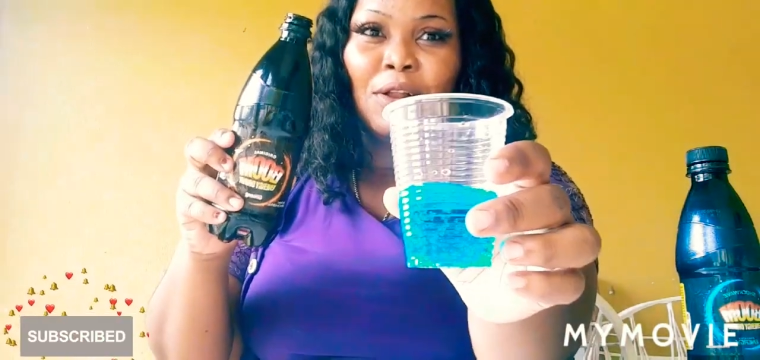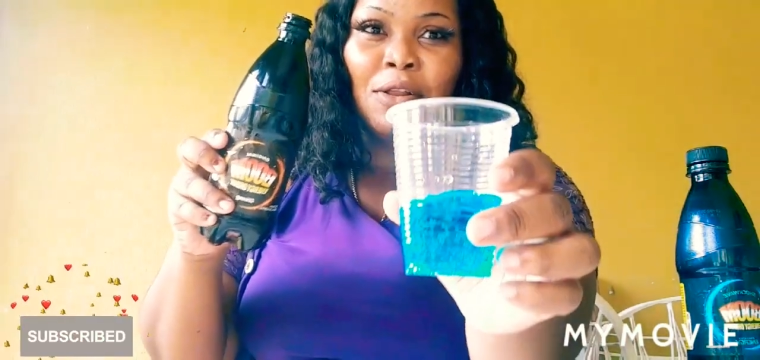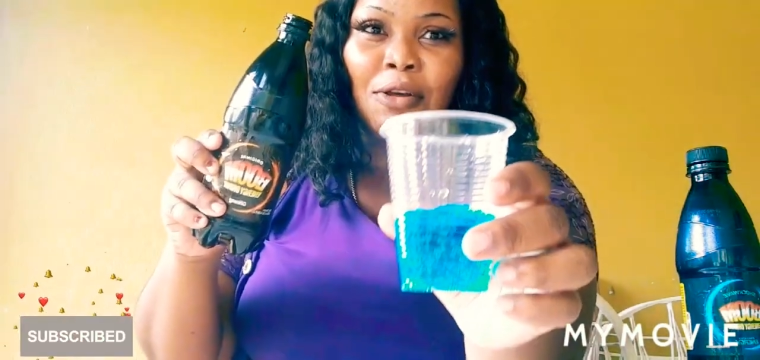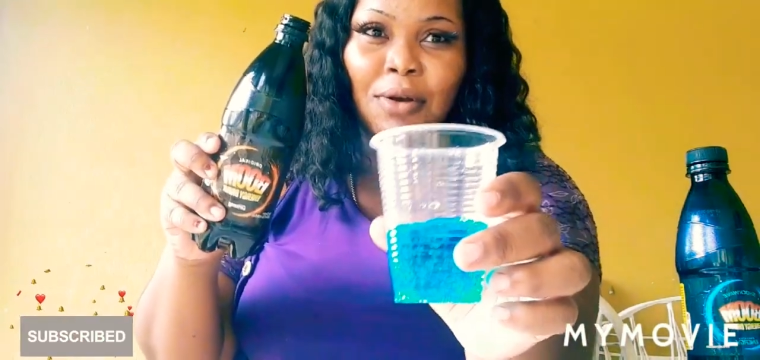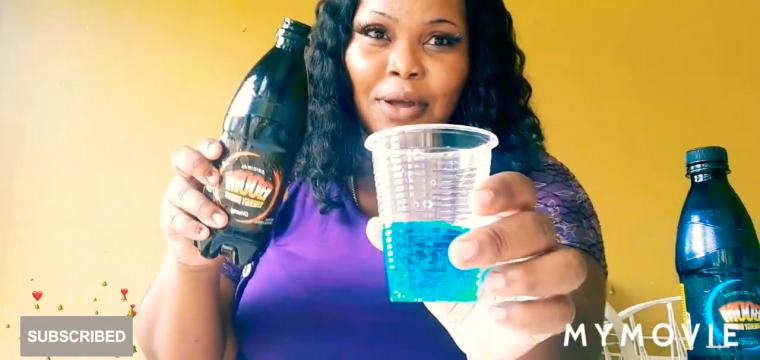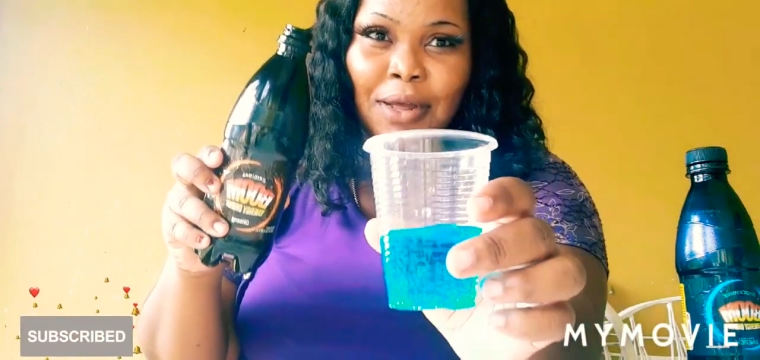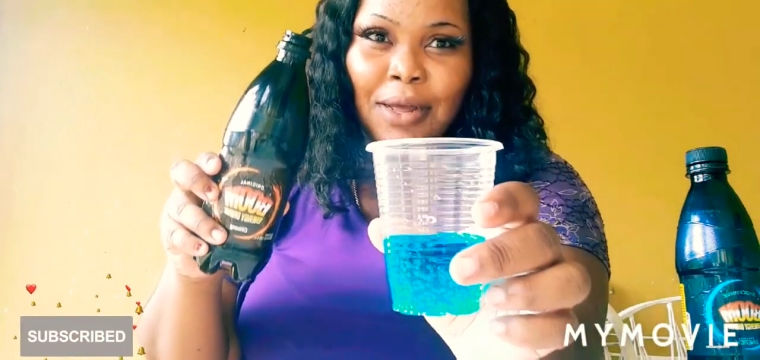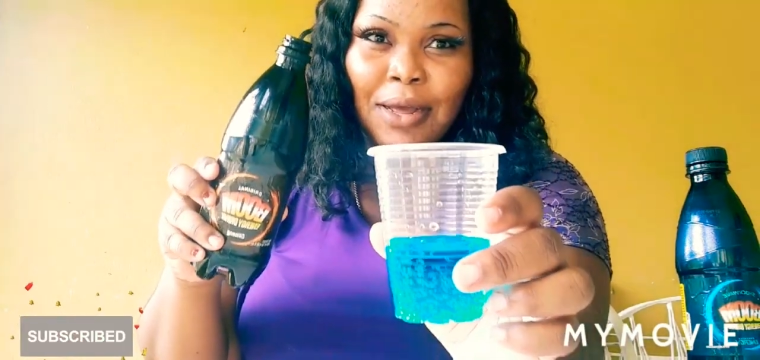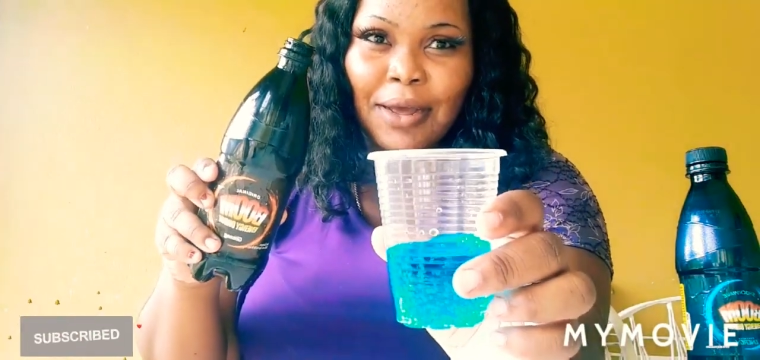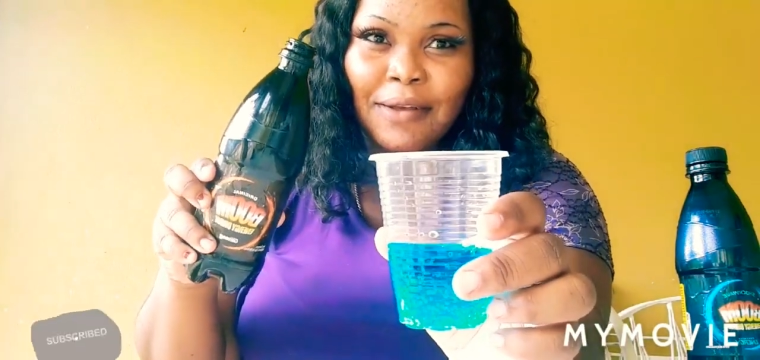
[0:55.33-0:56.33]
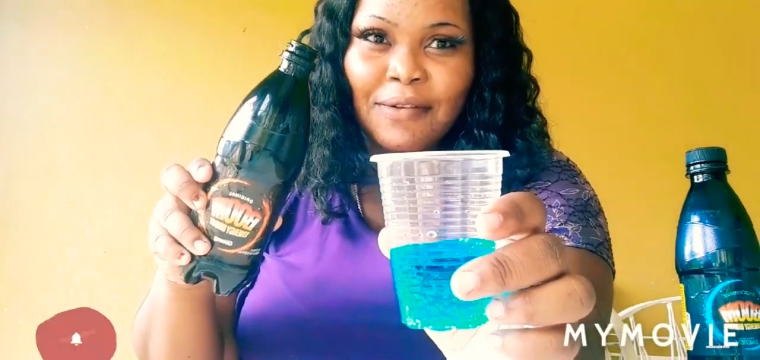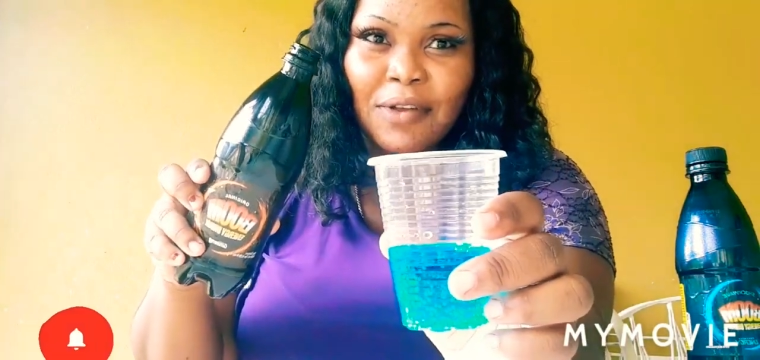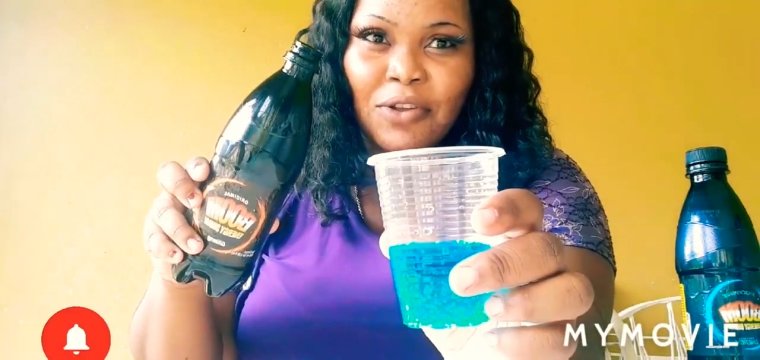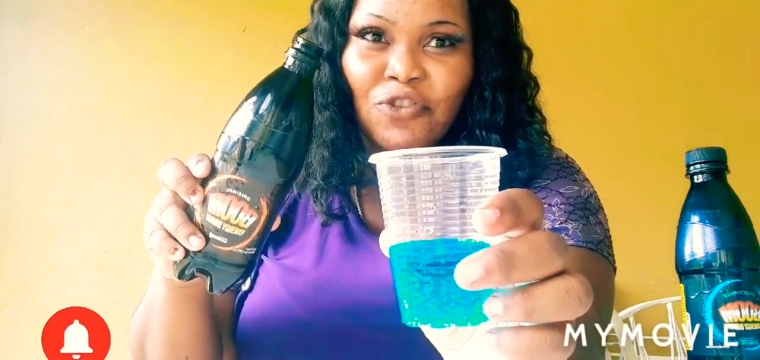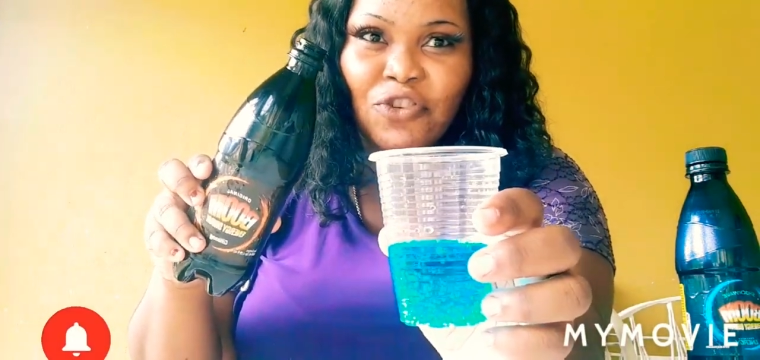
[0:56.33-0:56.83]
Look, guys,
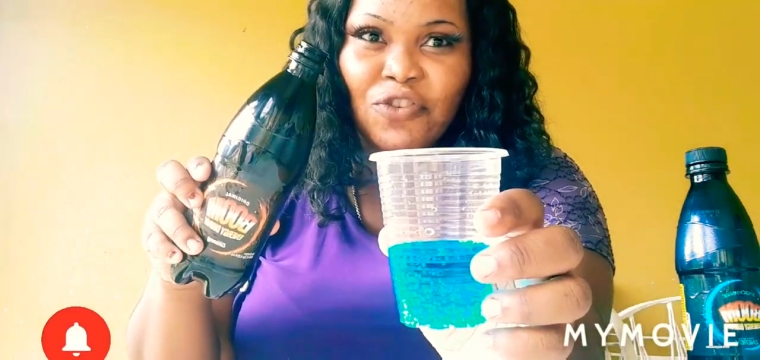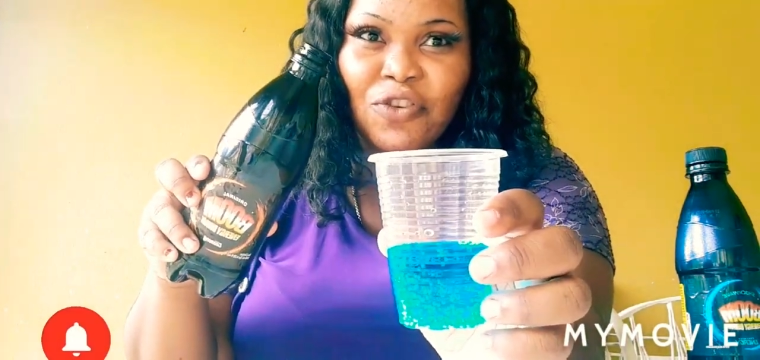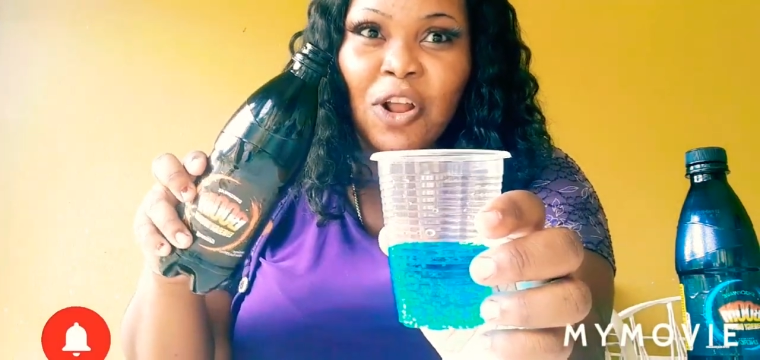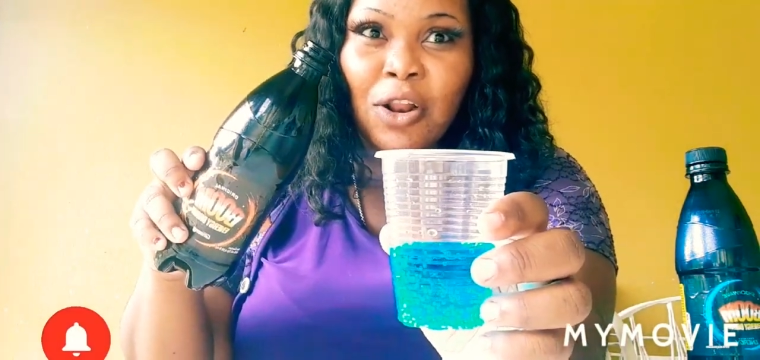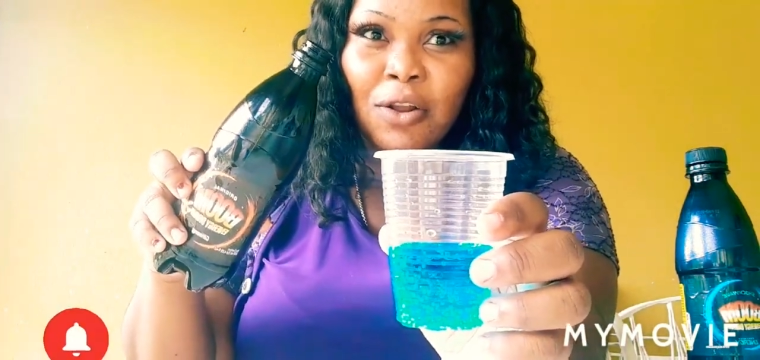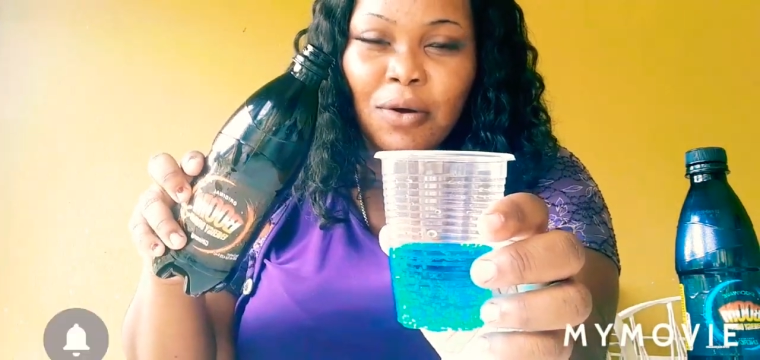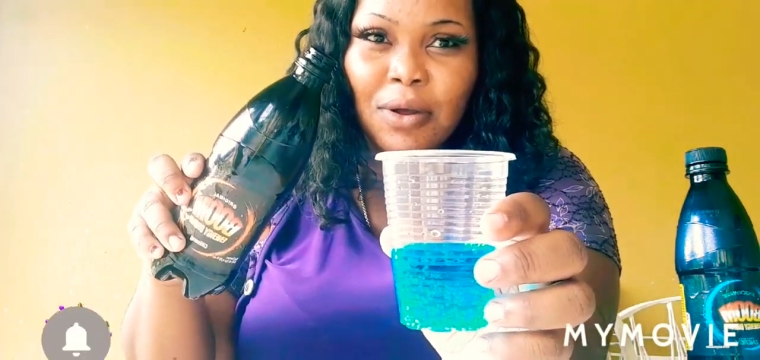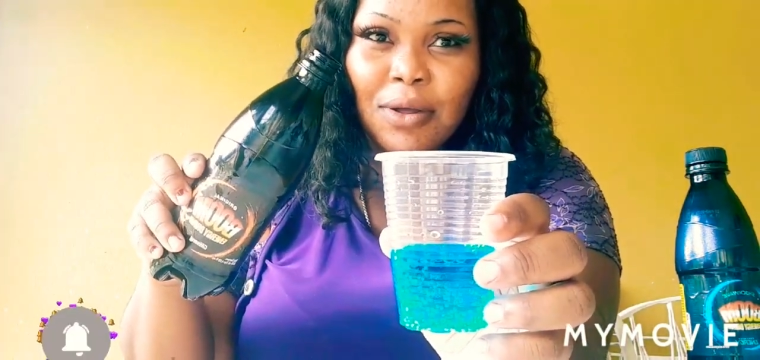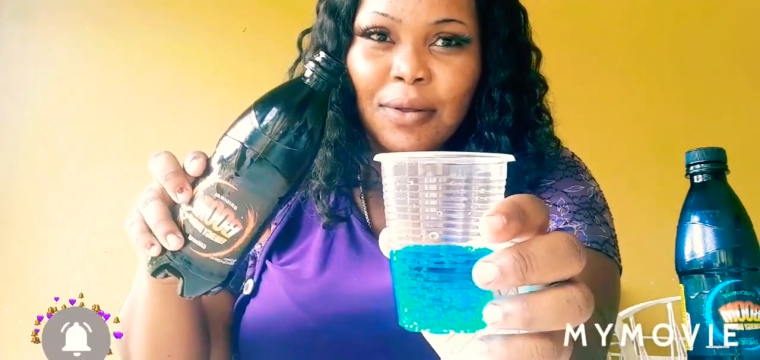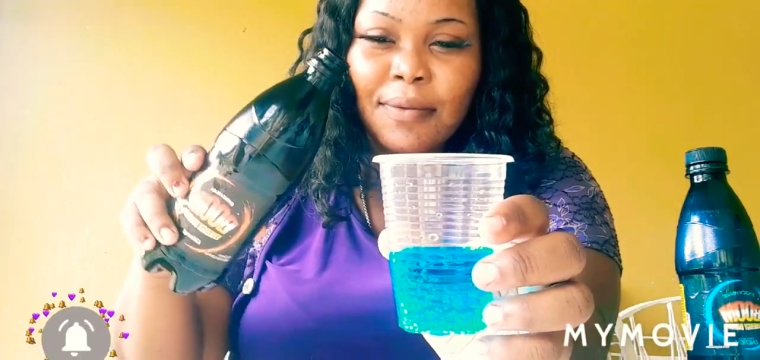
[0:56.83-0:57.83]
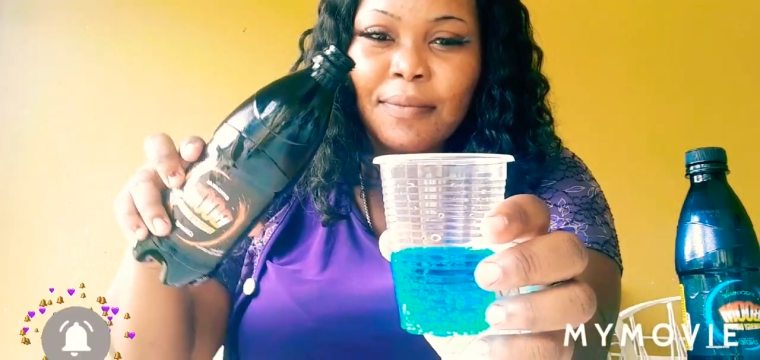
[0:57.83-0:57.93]
just look.